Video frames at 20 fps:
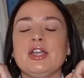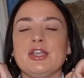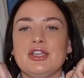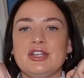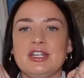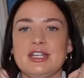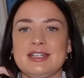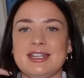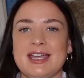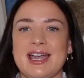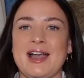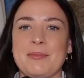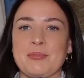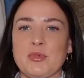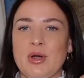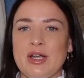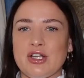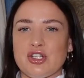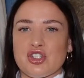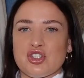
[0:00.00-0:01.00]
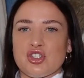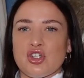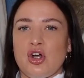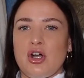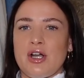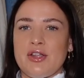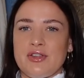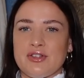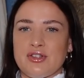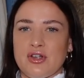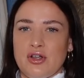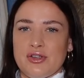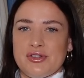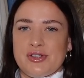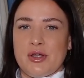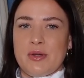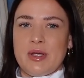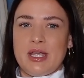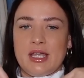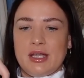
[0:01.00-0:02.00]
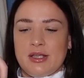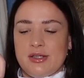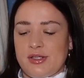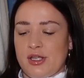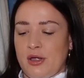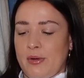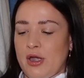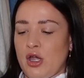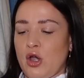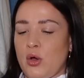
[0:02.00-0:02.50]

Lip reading: you need it. I'm quite short in the torso here, so I